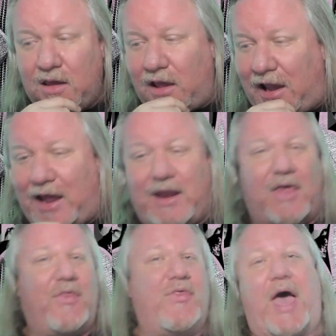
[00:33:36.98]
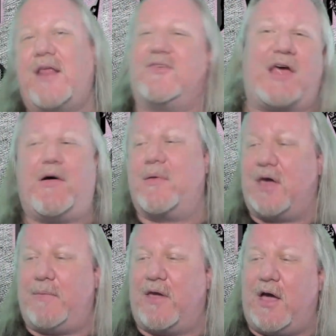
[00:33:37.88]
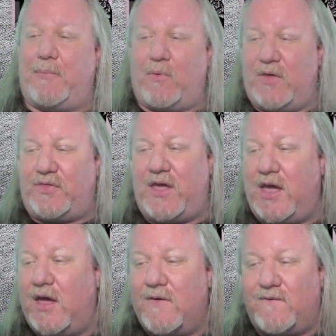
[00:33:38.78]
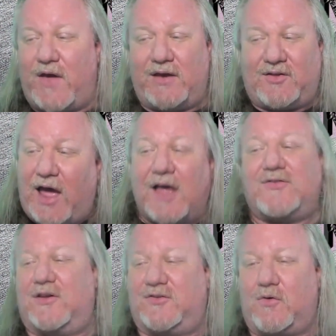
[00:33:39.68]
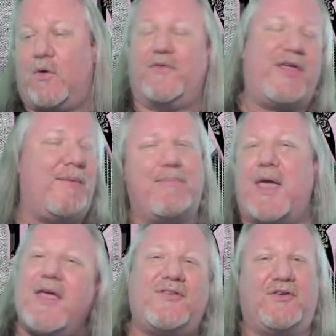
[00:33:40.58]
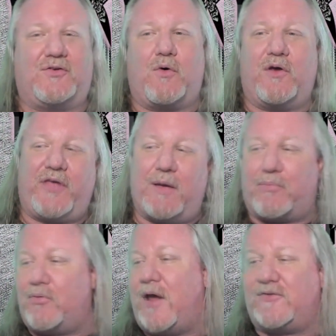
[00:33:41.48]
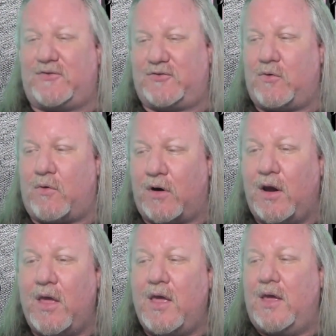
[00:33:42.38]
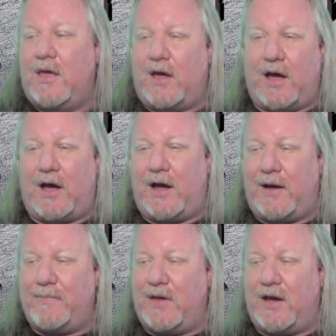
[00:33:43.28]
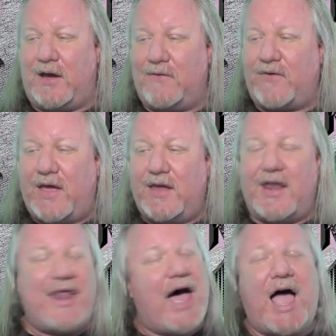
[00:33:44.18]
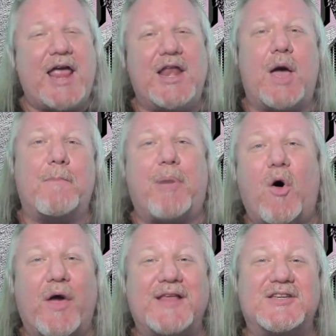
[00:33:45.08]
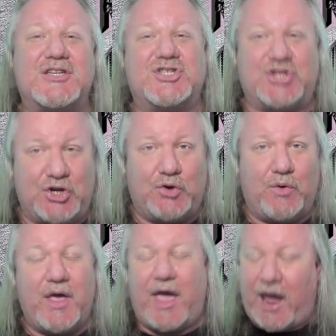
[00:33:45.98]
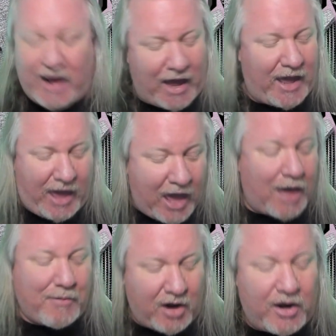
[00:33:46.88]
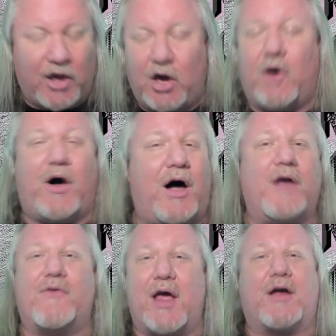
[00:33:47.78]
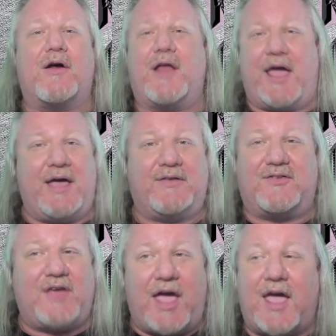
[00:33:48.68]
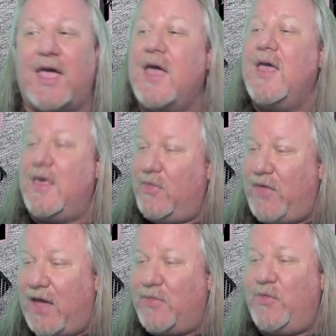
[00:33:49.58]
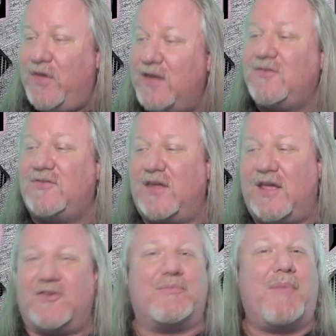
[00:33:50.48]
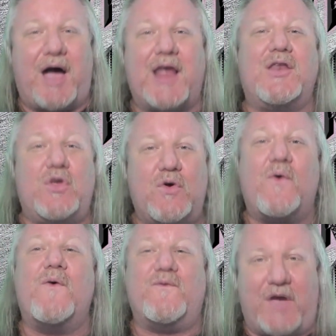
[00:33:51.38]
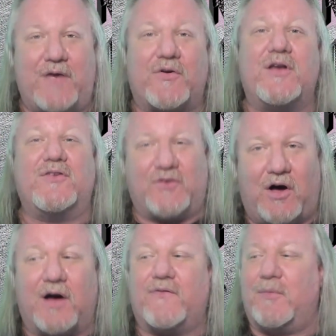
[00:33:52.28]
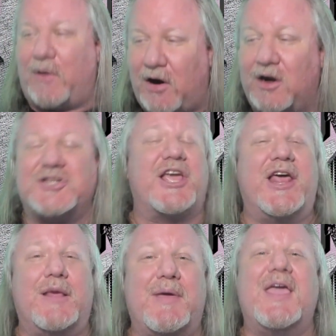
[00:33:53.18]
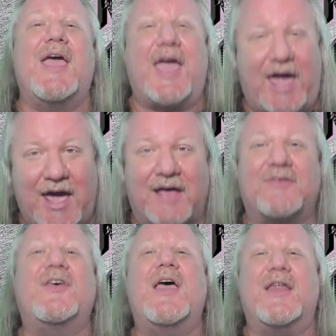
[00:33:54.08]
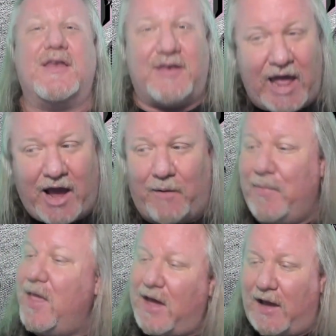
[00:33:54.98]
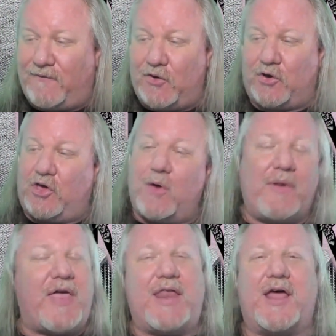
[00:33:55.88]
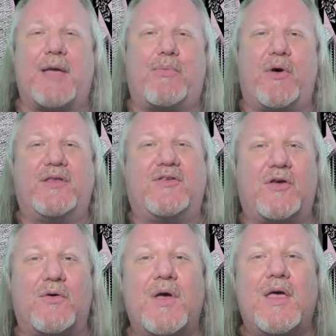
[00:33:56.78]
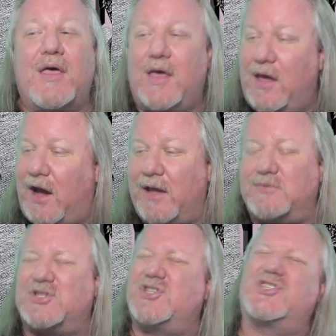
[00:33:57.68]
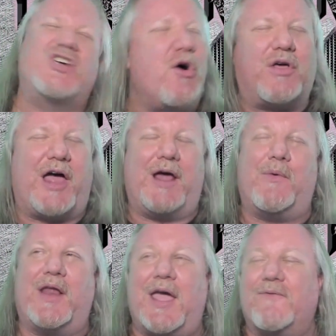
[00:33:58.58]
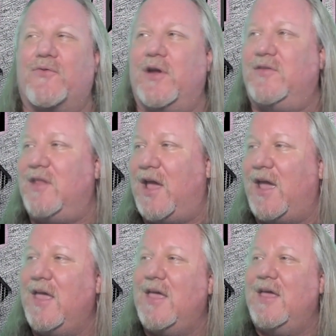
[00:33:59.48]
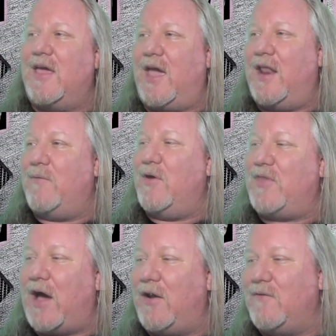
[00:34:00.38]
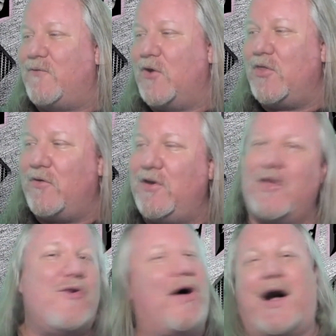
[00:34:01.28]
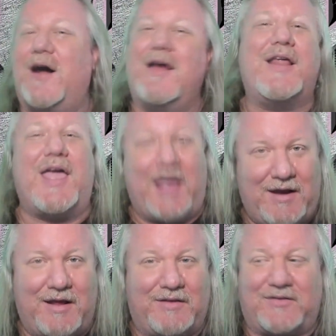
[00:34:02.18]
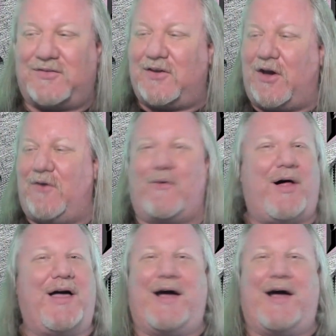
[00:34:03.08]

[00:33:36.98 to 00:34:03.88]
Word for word: And that is how I'm coming up with the fantastic score, the amazing score, the impressive score uh, of 9.2. And I am going to go on record and say that this is my new favorite song from Arch Enemy, hands down. I feel good with that 9.2. I am so glad I went 8 for 8 today. And without further ado, I'm going to end it. So I'm